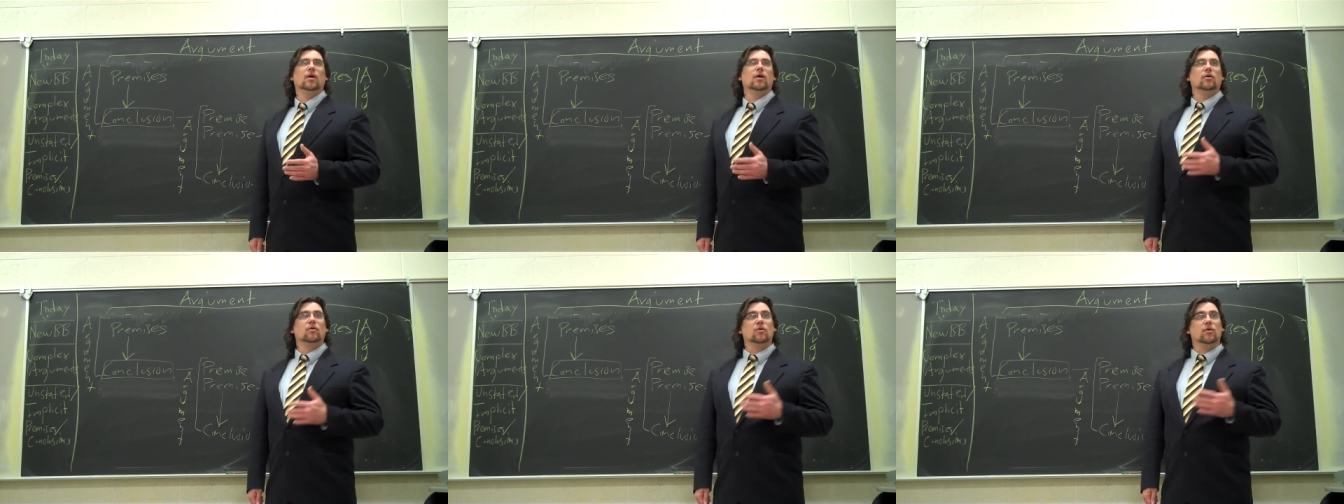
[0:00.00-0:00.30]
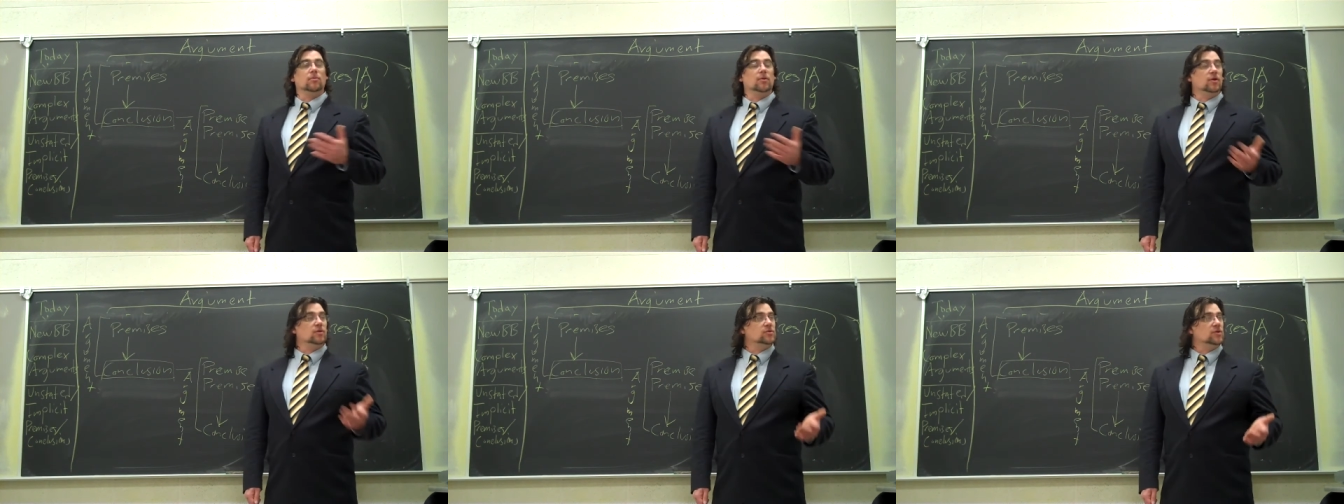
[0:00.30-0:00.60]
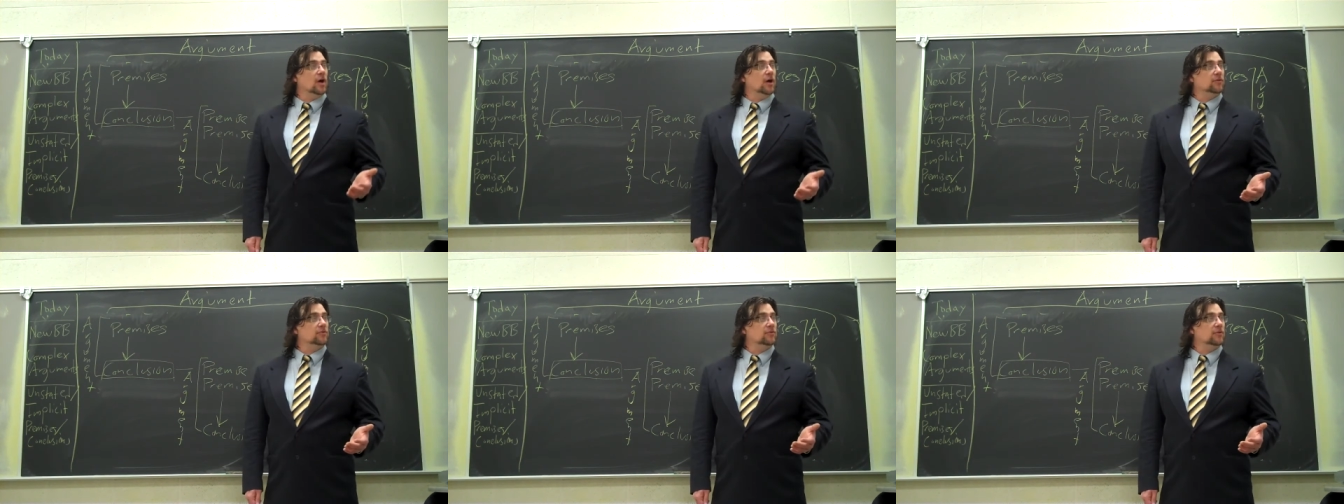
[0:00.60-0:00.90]
criminal
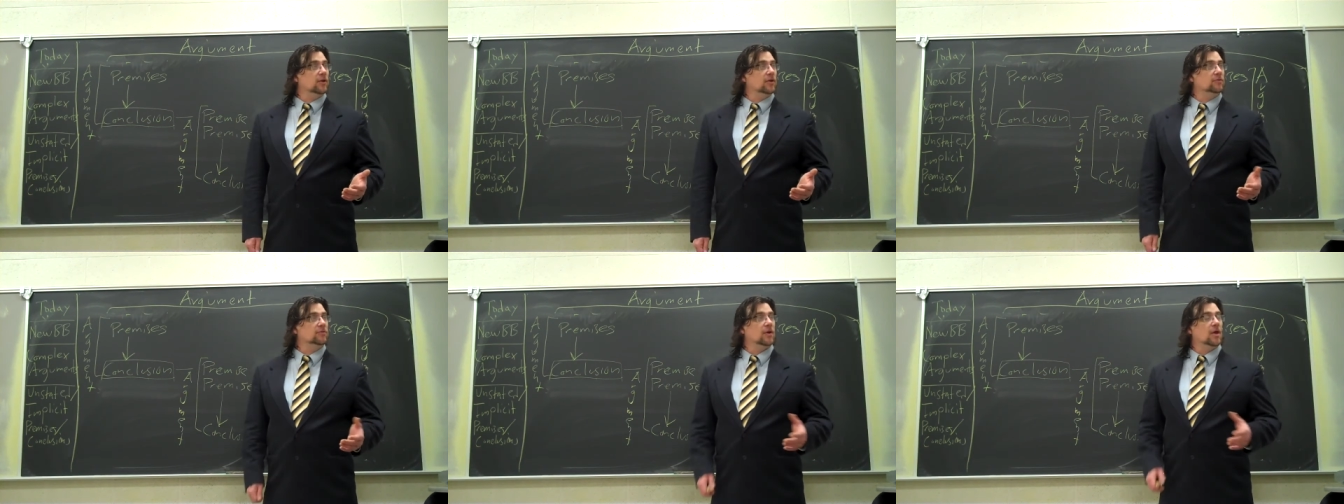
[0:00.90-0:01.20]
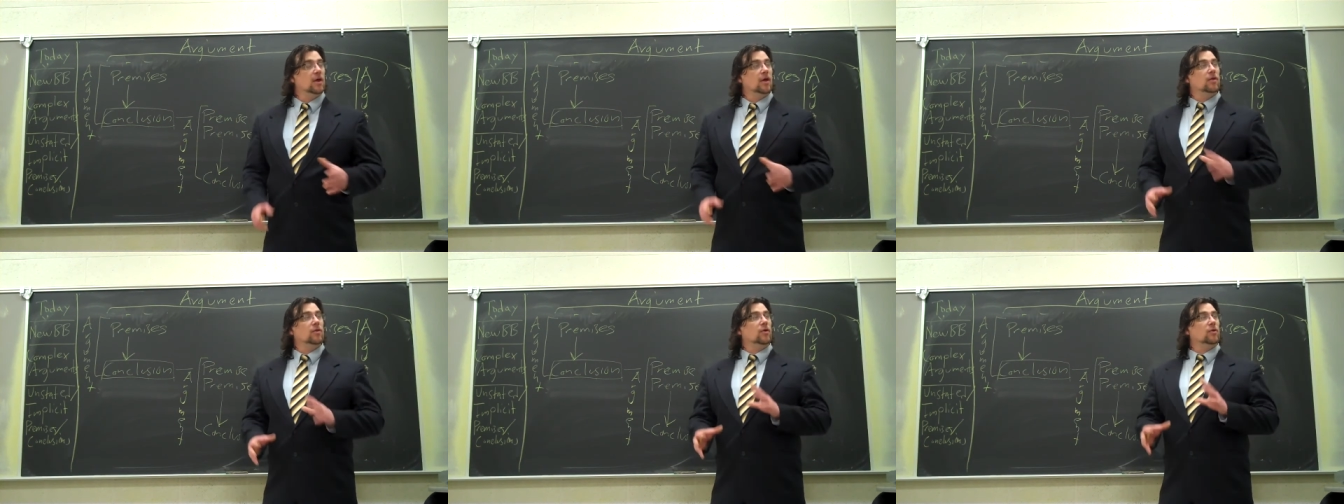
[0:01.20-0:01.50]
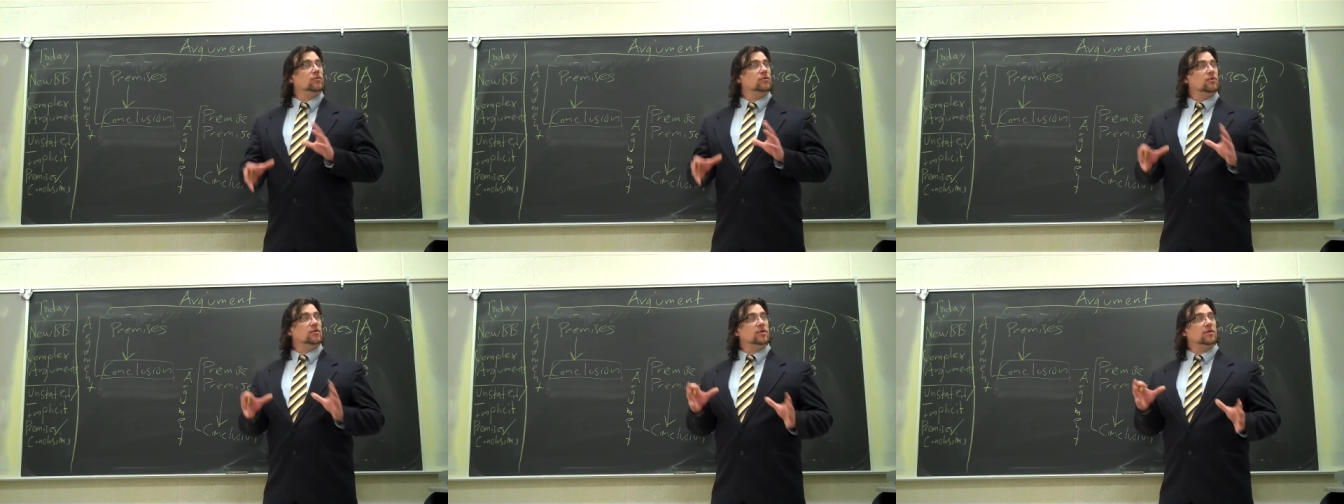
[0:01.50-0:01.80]
justice.
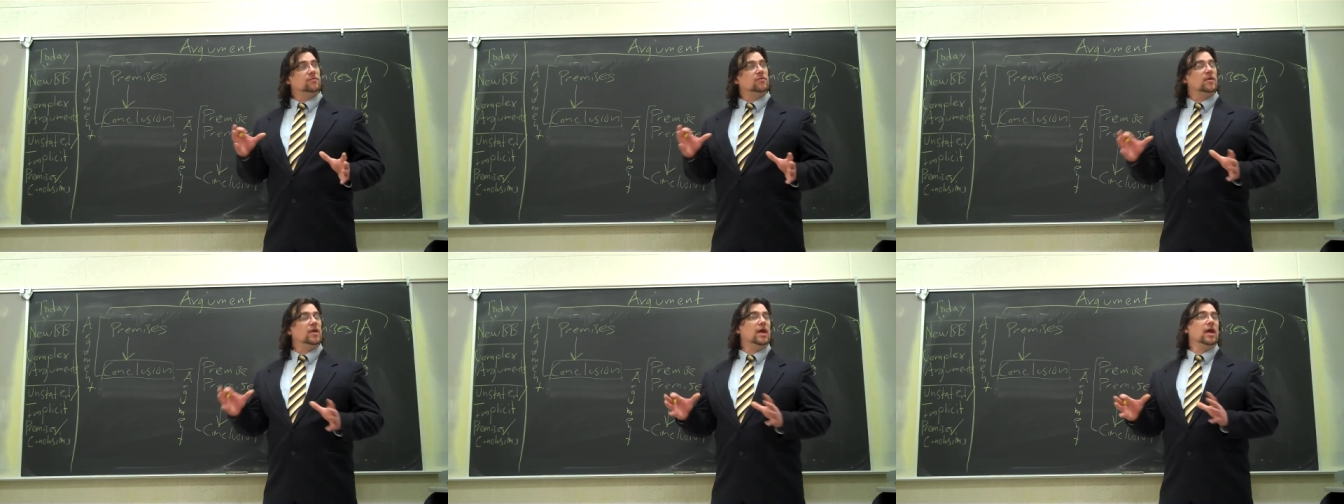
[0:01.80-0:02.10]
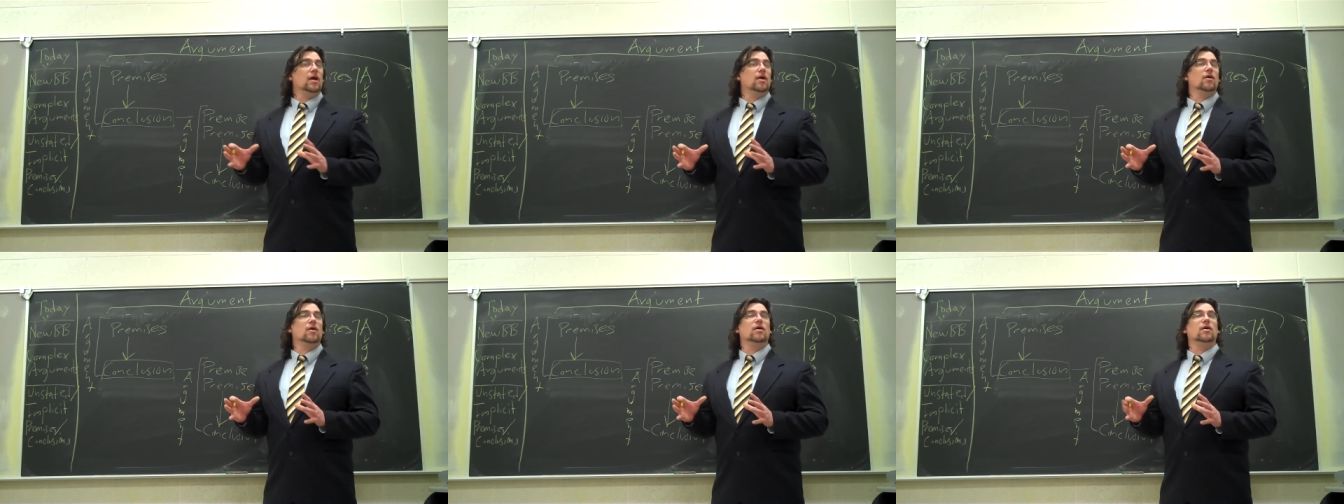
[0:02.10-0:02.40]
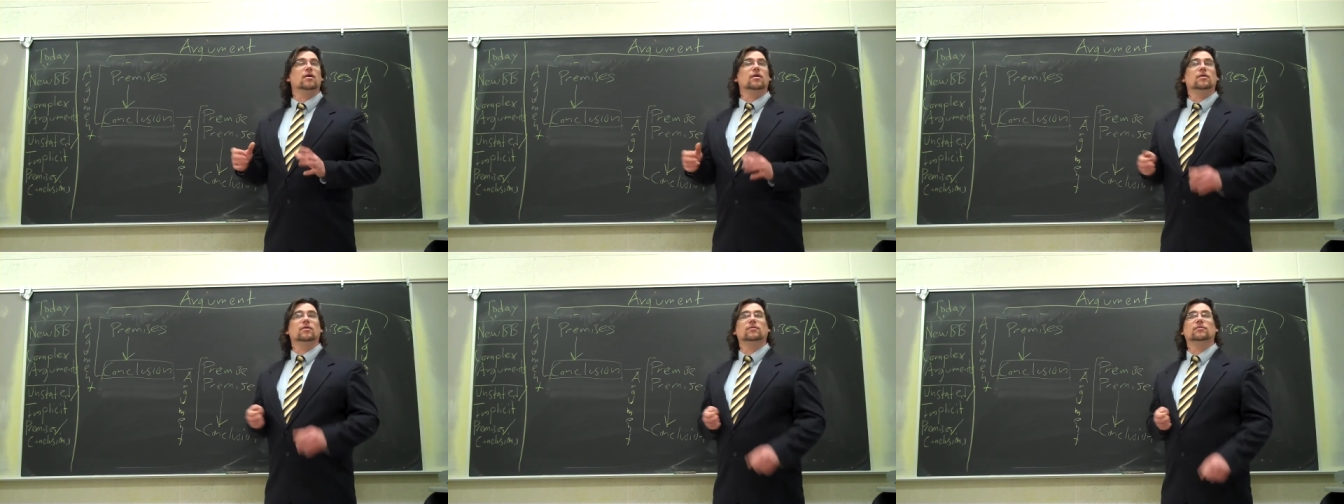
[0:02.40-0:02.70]
Those are different
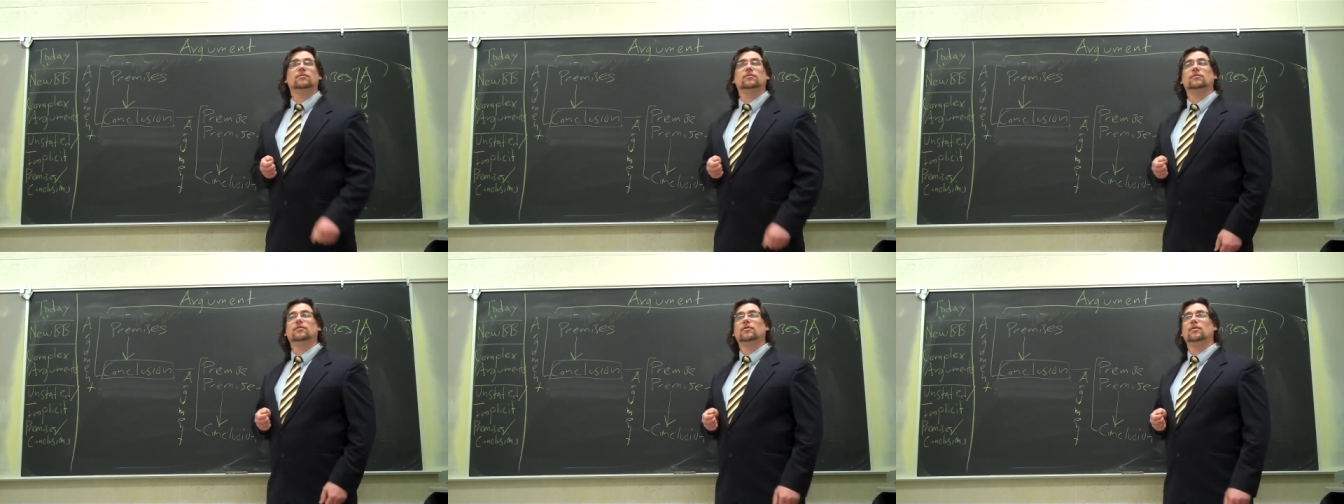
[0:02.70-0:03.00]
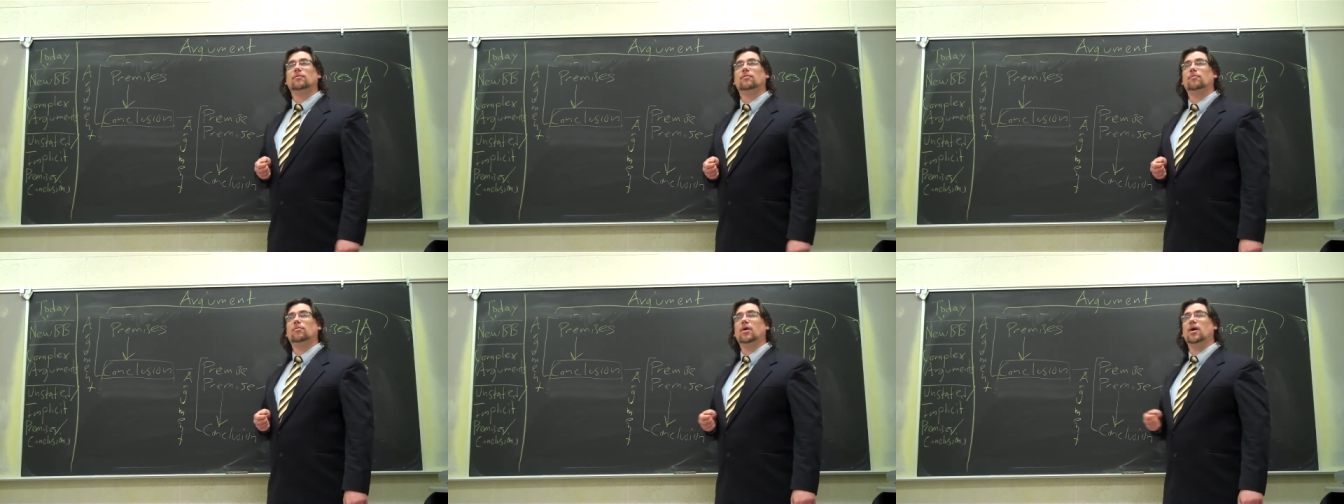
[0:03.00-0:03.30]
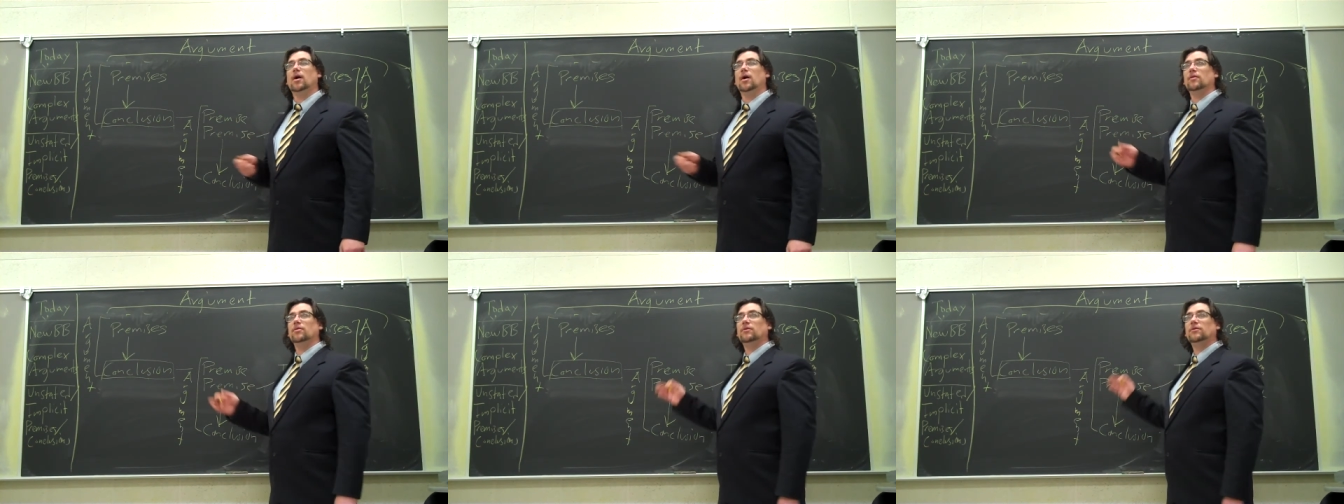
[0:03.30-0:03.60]
areas,
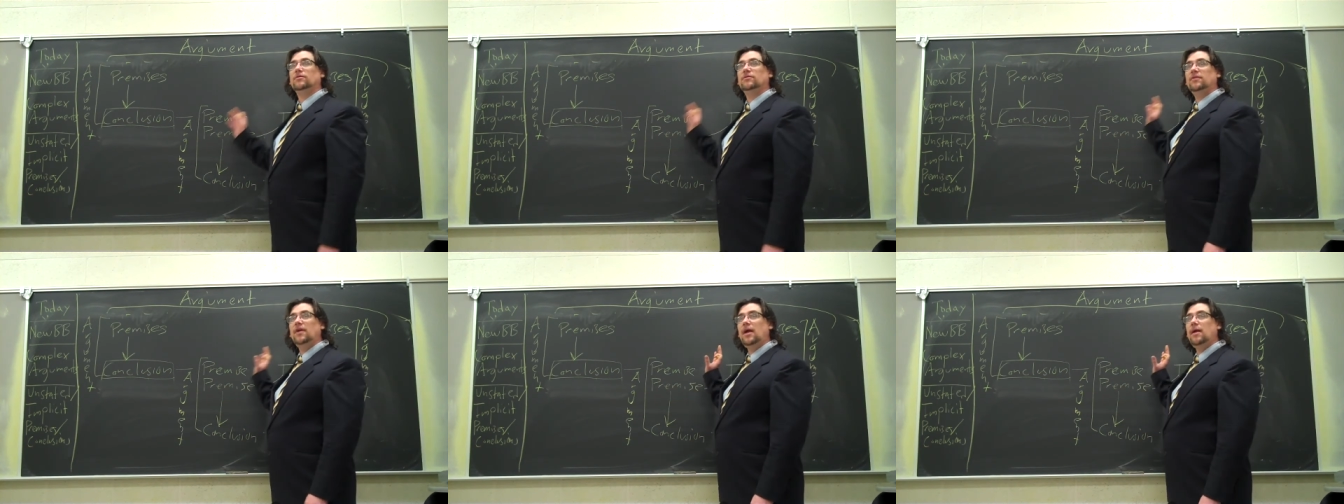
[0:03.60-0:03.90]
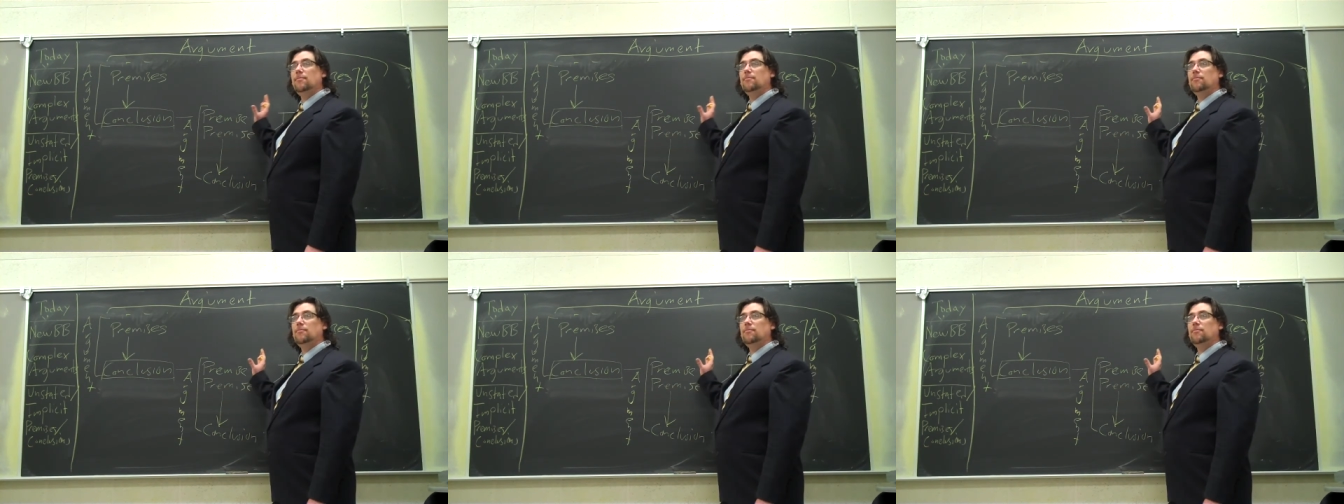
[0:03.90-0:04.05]
but the same